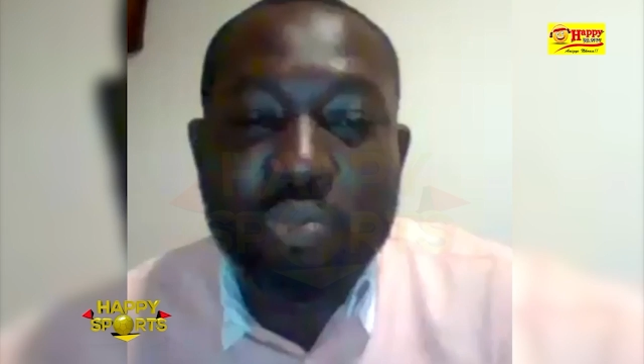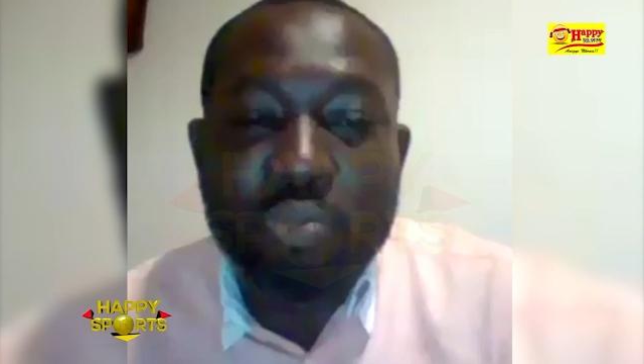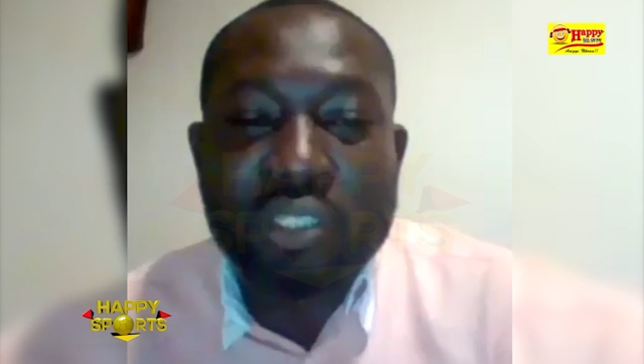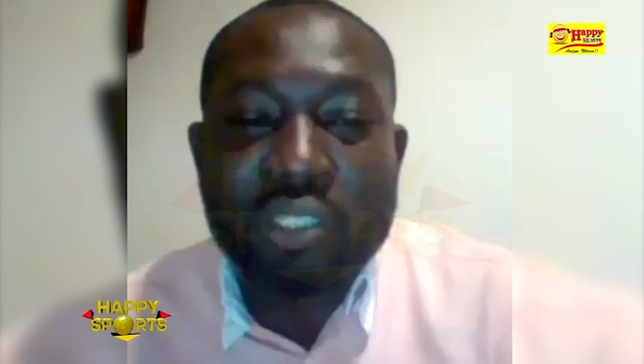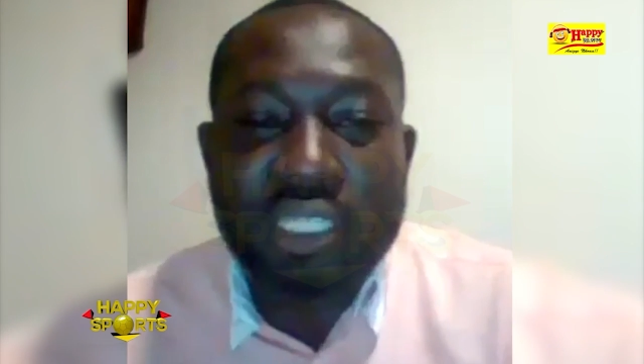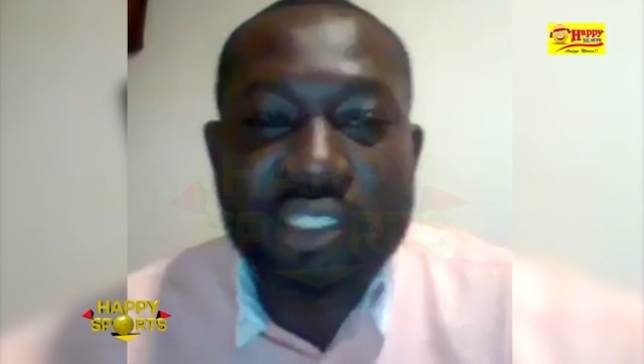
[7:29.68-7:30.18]
Yeah,
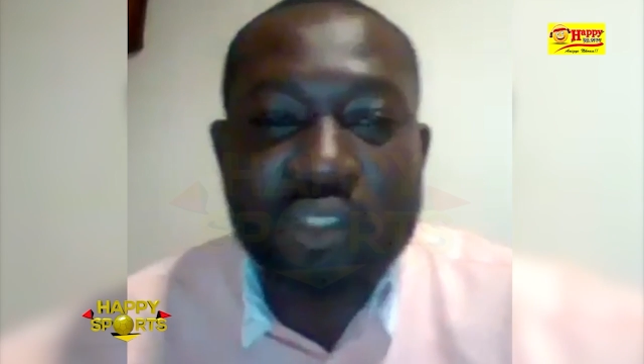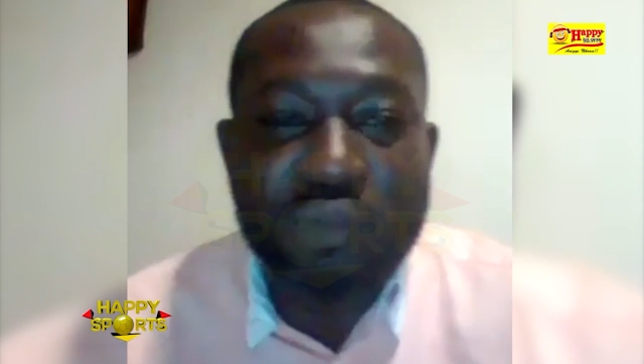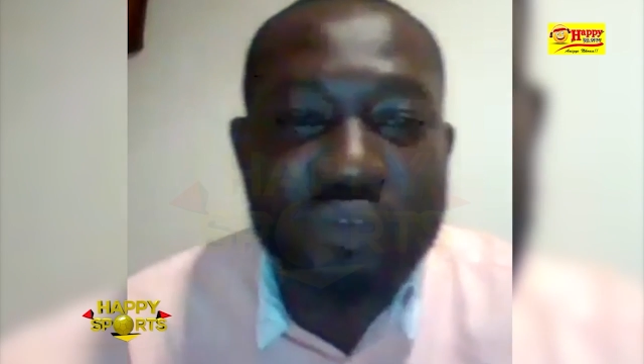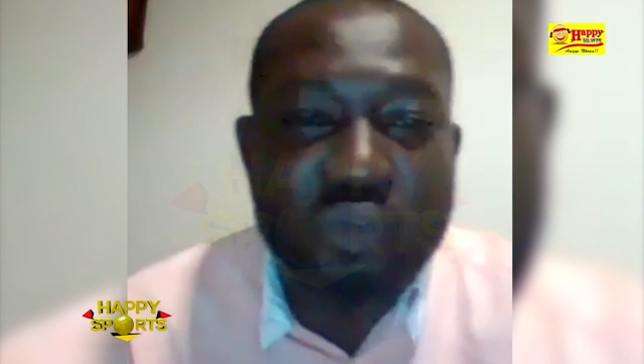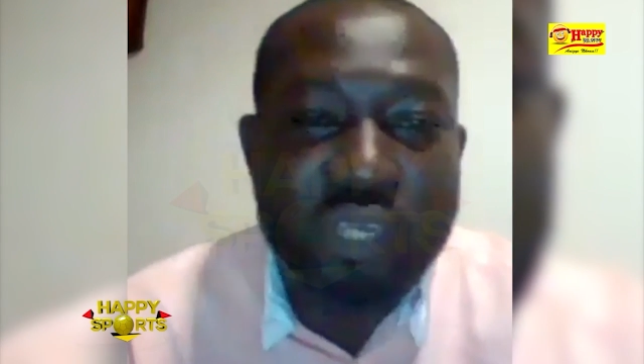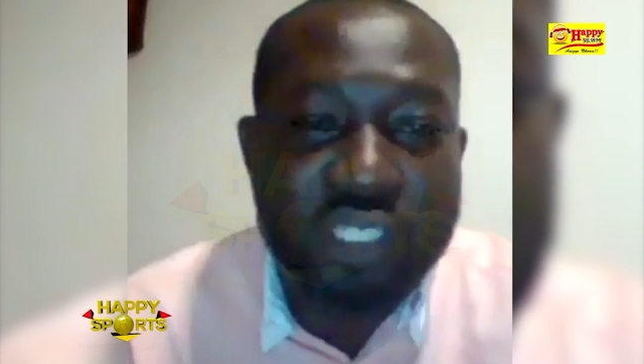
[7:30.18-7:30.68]
who broke it
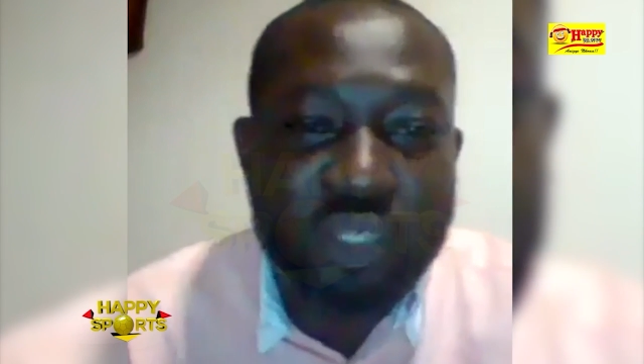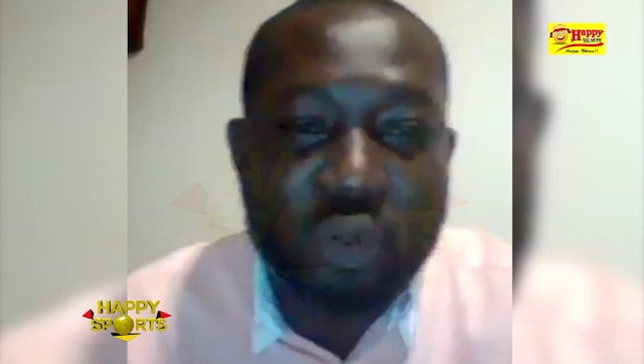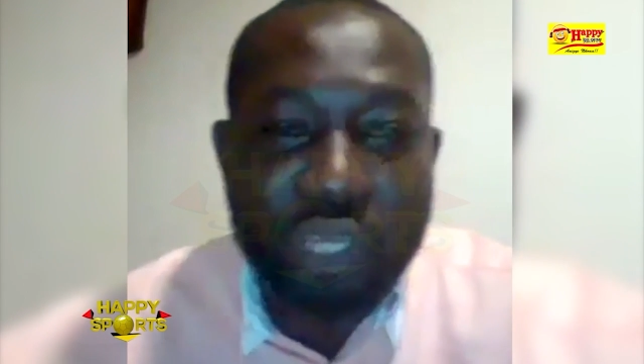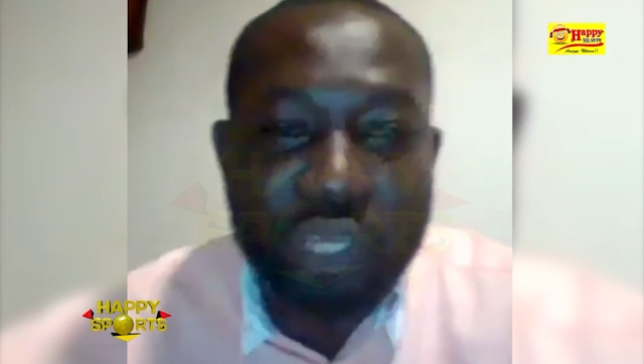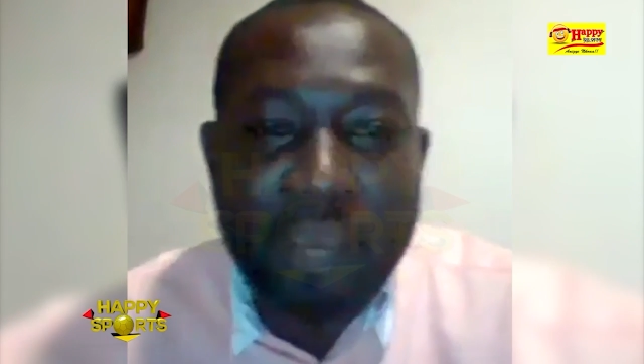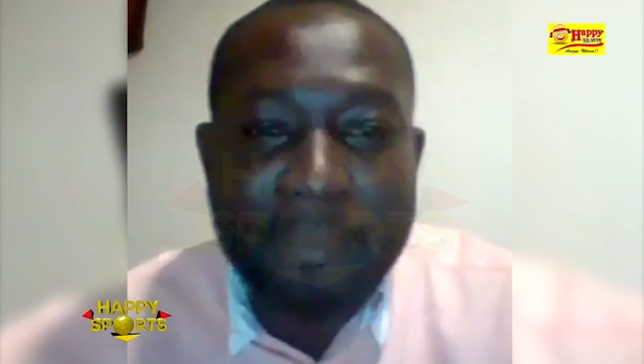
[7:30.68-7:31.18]
just a few
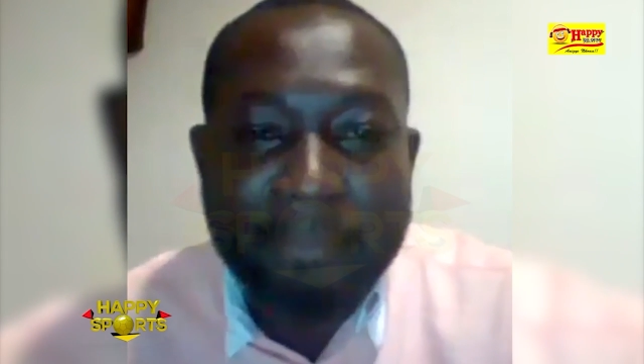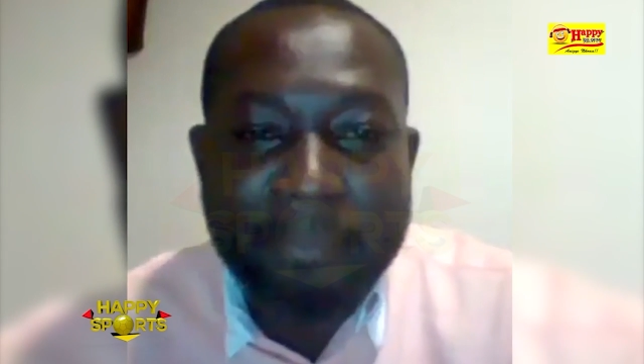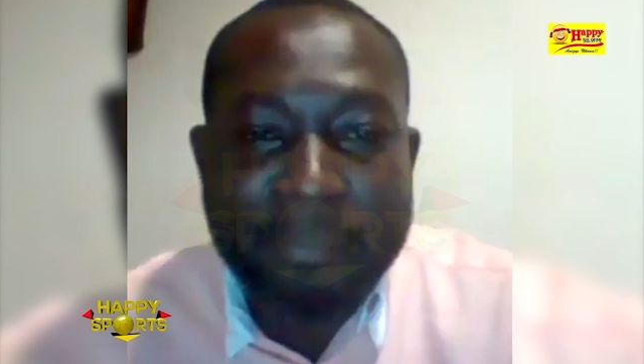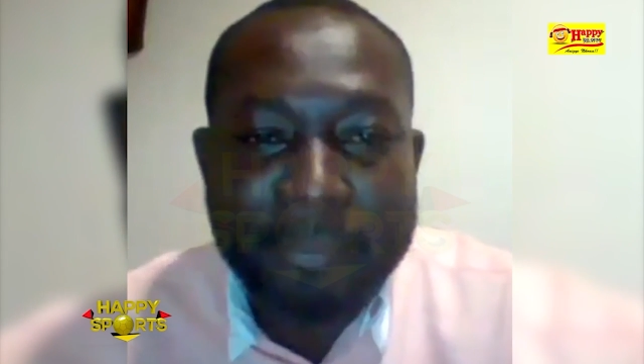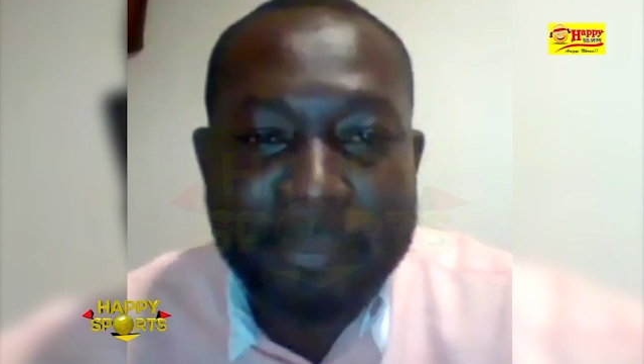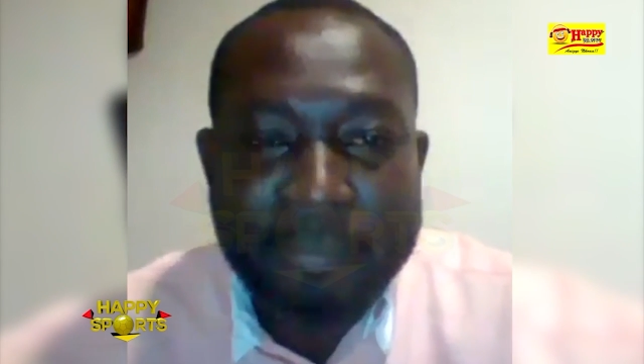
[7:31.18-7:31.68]
years ago, yeah.